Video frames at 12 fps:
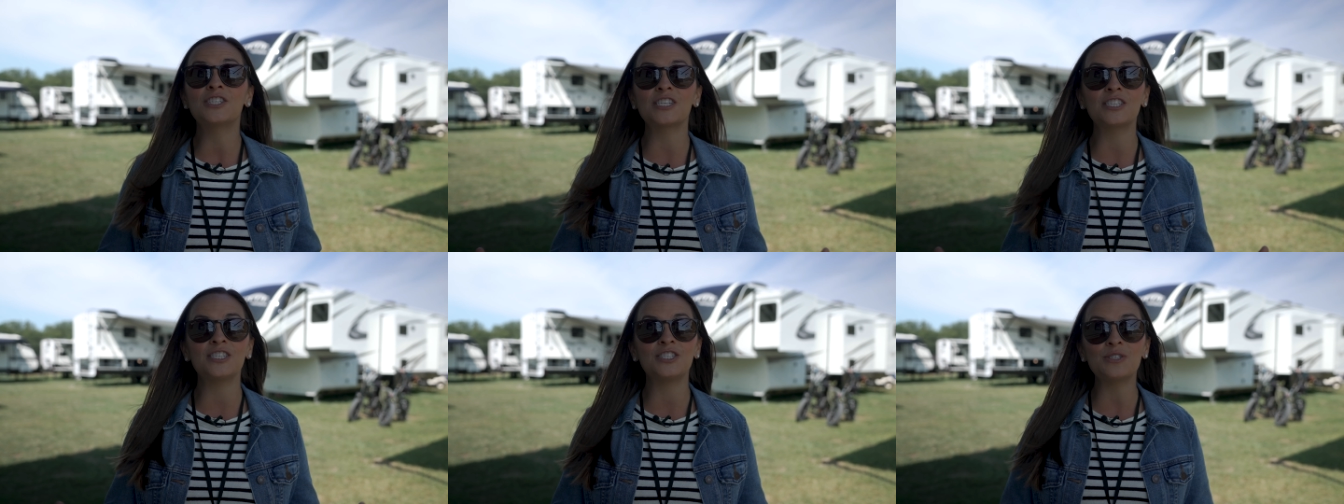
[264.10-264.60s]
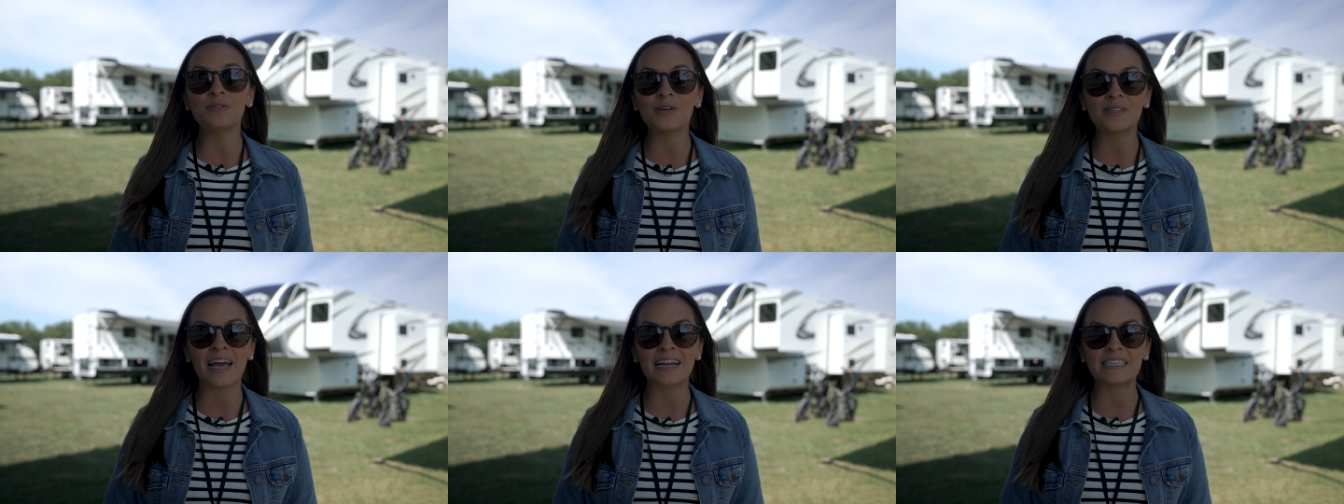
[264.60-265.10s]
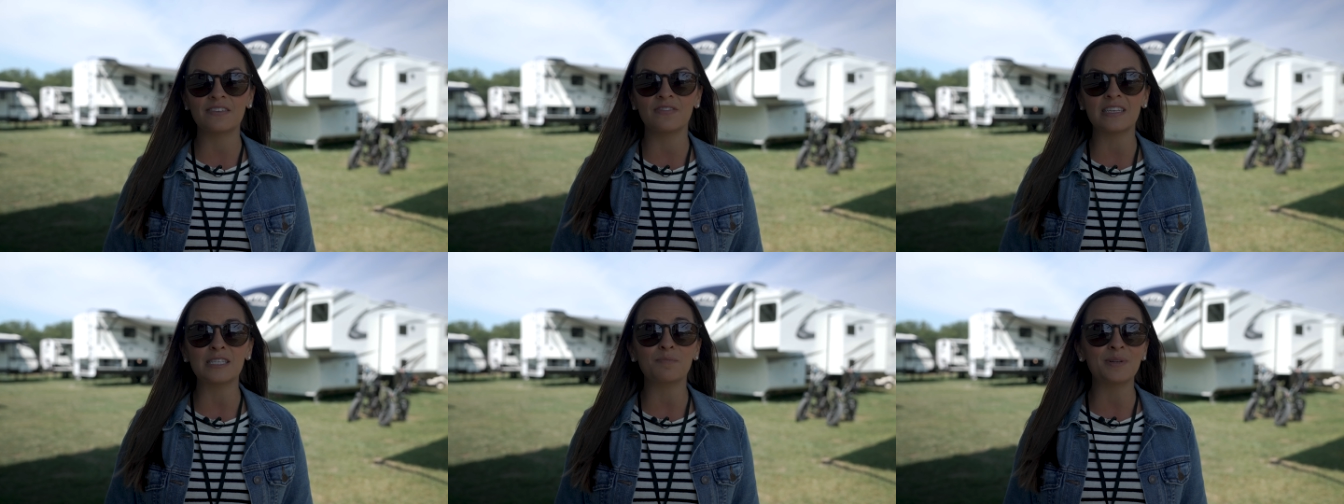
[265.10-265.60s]
just to do those
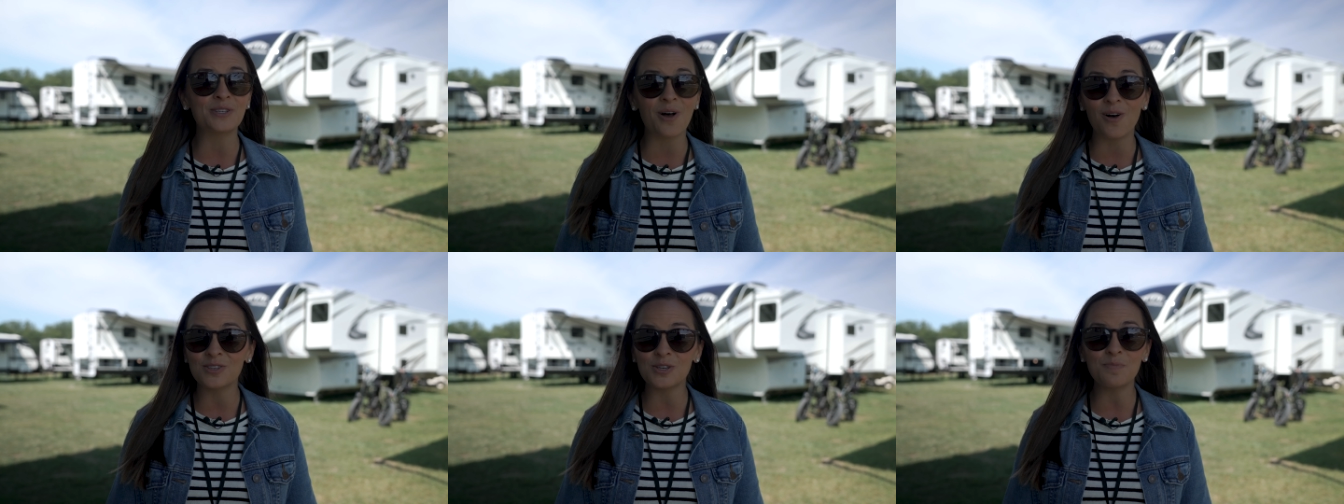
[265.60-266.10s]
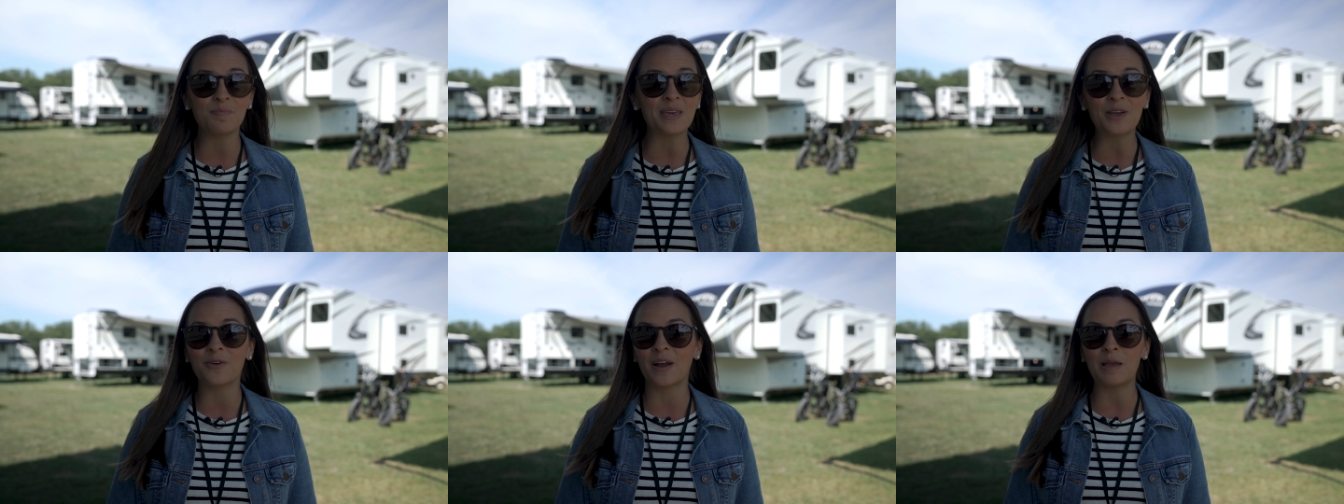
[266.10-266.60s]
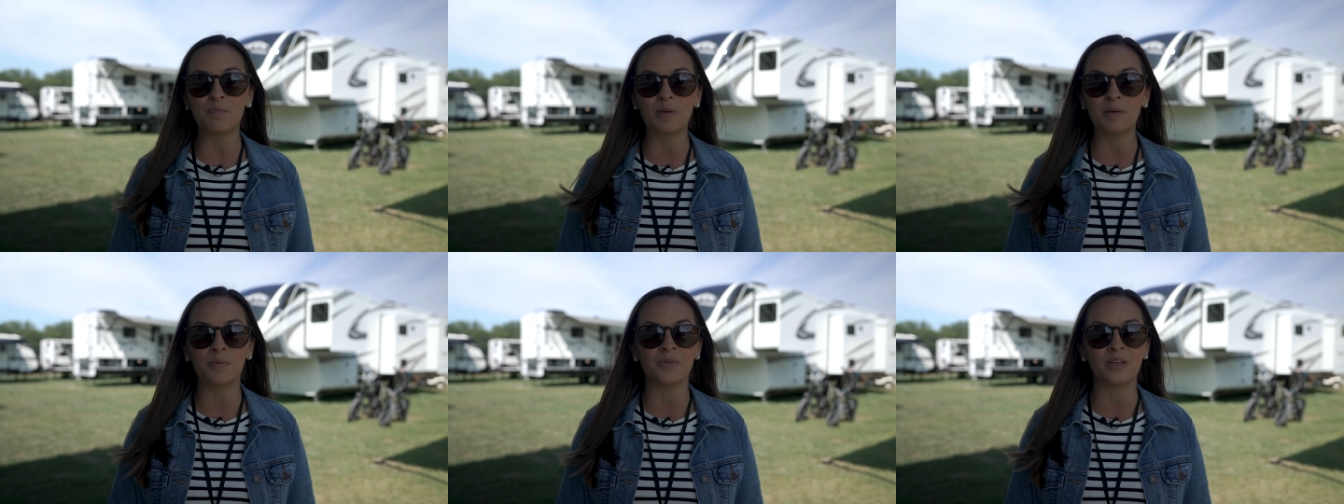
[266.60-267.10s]
activities, but to also meet great
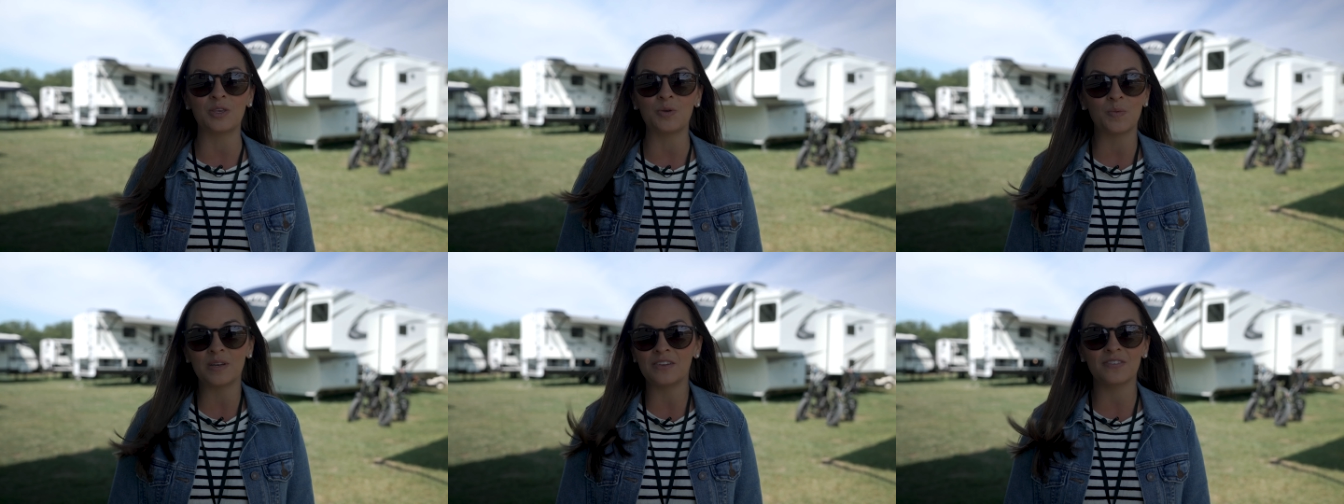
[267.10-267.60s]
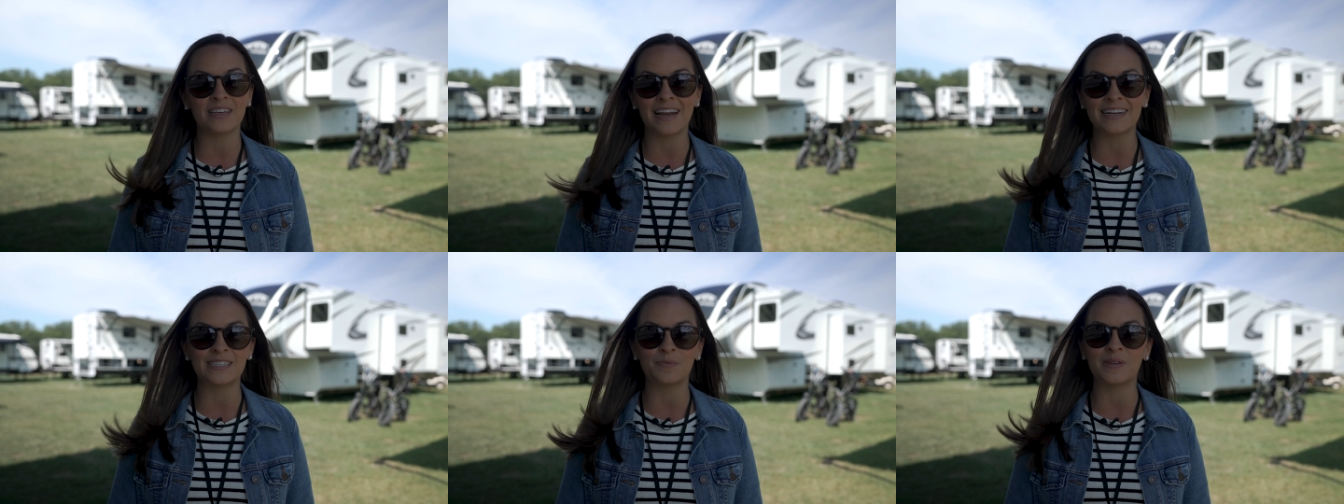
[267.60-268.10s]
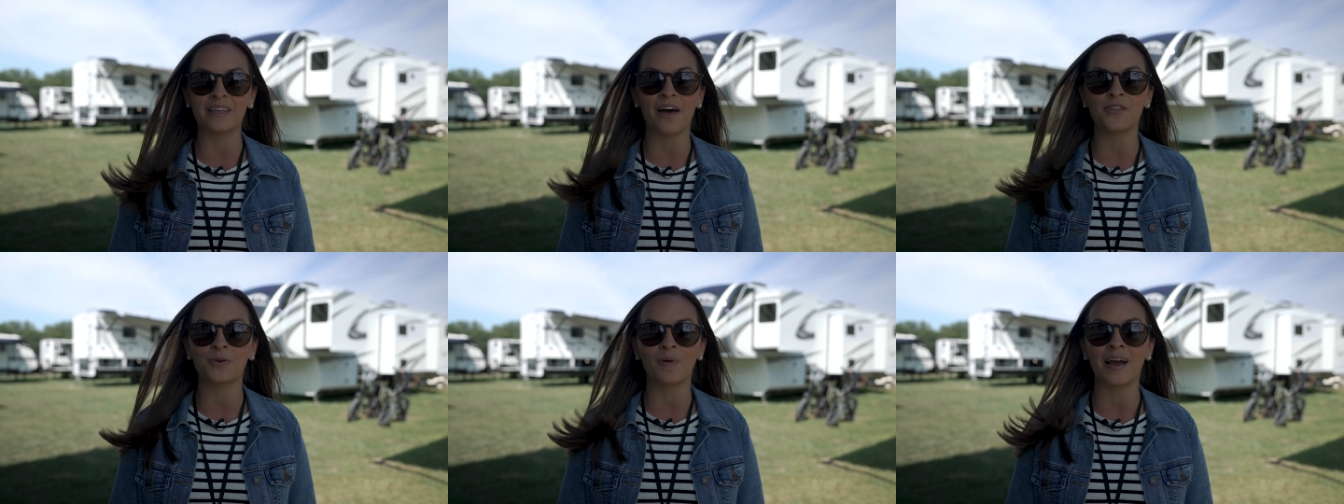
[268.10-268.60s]
people that you wouldn't have connected with
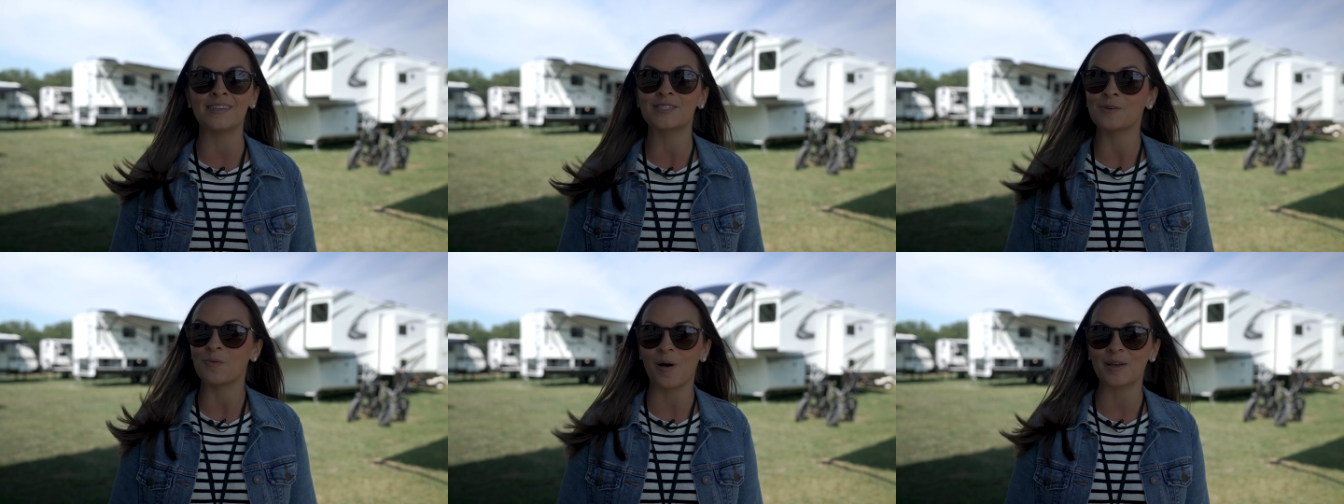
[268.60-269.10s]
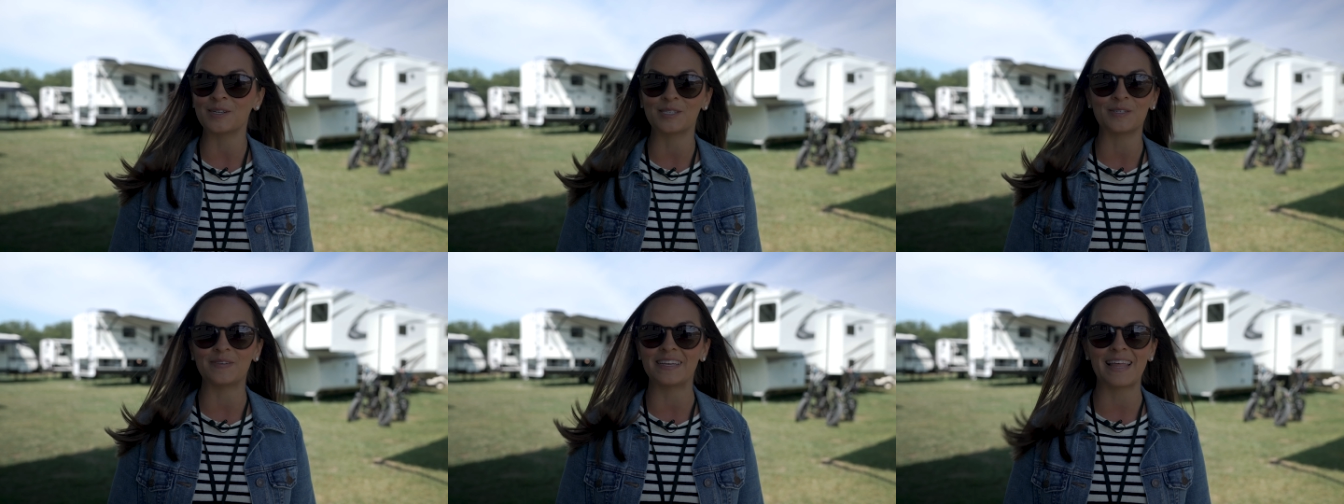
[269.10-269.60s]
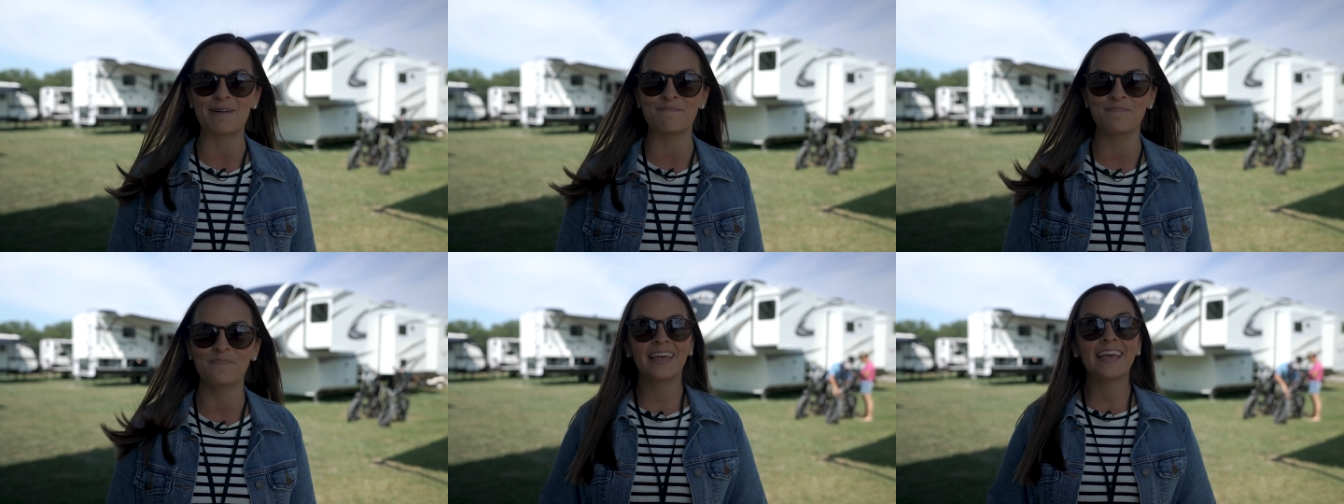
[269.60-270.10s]
otherwise while you're doing
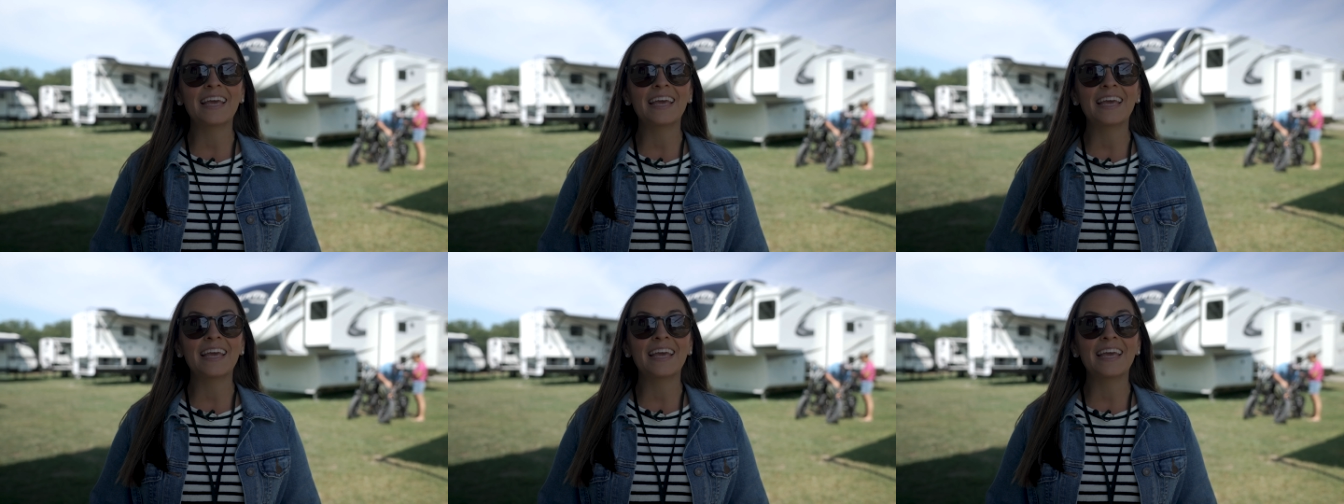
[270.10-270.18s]
them.